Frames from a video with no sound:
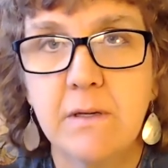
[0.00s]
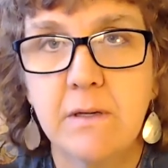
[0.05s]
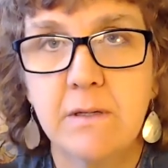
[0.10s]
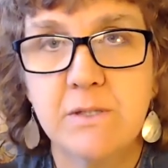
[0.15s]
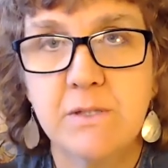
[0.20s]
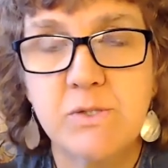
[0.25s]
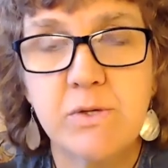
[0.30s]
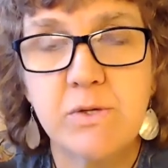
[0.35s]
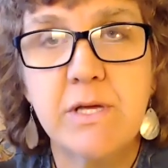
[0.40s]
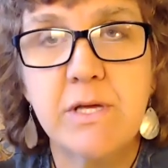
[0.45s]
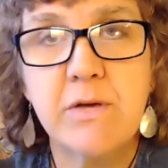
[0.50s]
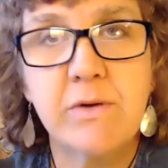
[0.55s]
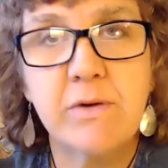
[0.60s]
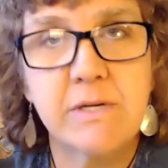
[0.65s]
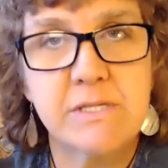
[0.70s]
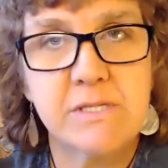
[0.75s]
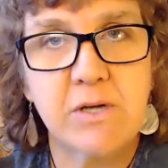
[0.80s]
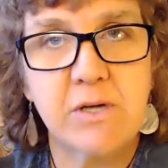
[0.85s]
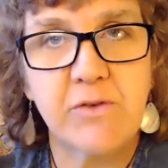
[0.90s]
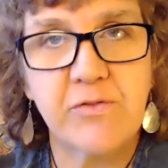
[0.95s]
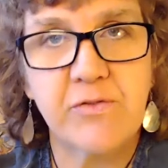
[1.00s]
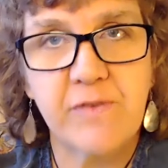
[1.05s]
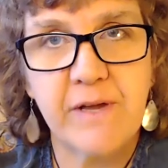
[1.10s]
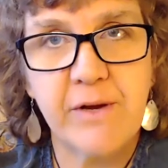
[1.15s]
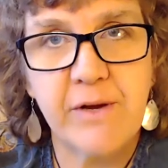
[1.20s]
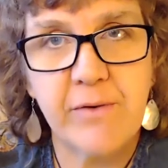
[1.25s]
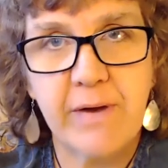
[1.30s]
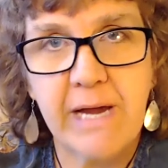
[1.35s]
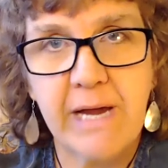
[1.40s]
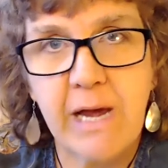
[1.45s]
so that you can start
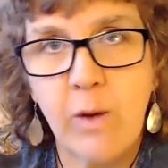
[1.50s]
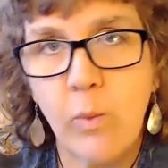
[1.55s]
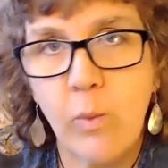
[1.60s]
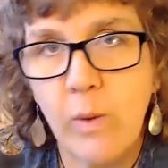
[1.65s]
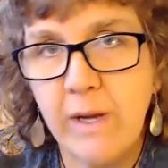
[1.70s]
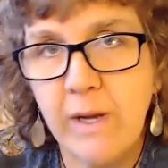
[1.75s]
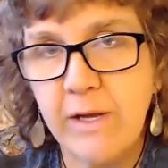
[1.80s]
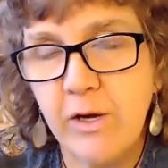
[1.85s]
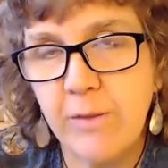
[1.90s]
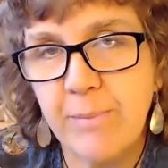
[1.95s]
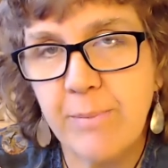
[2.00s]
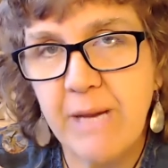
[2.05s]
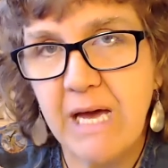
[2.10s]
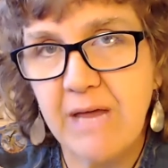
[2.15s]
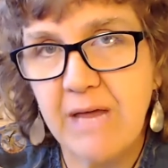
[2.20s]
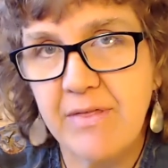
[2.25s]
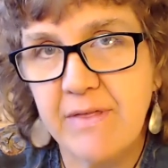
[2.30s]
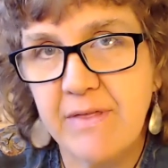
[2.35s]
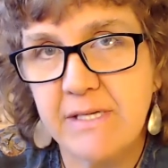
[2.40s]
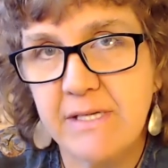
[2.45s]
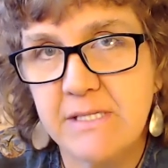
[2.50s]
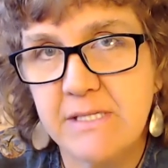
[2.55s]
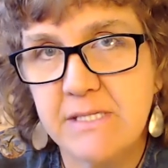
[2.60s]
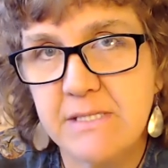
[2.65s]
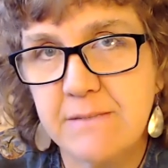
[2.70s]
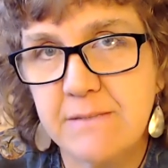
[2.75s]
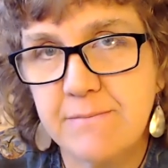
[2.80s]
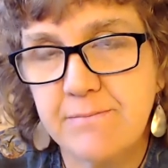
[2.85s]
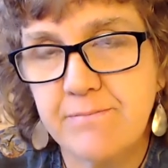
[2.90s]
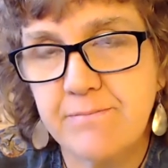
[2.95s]
figuring out what your path is.